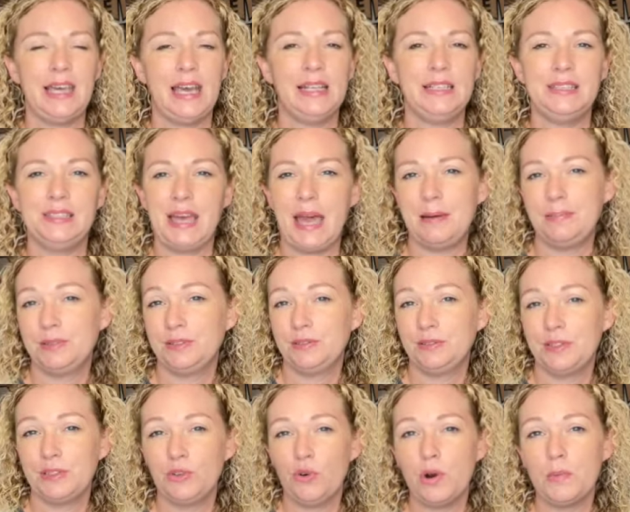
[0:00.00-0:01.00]
That is
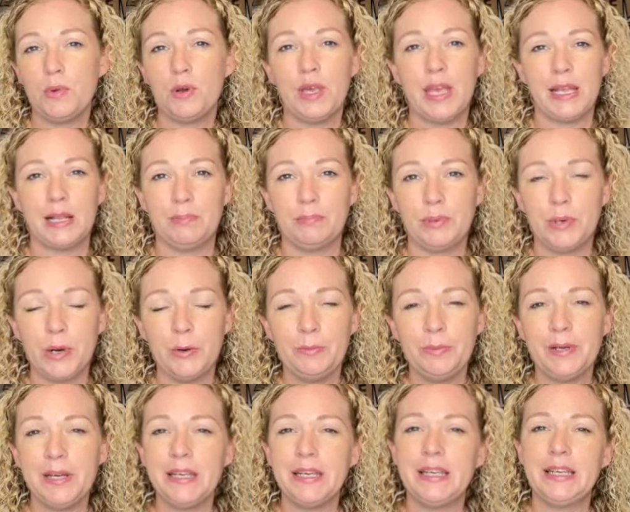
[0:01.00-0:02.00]
absolutely normal and
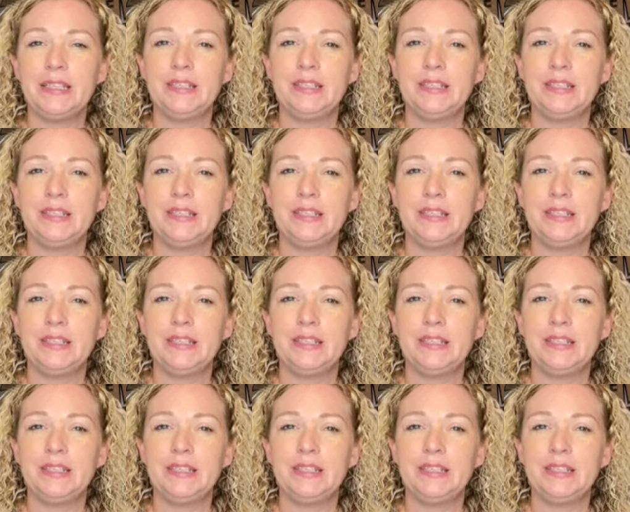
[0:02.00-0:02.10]
appropriate.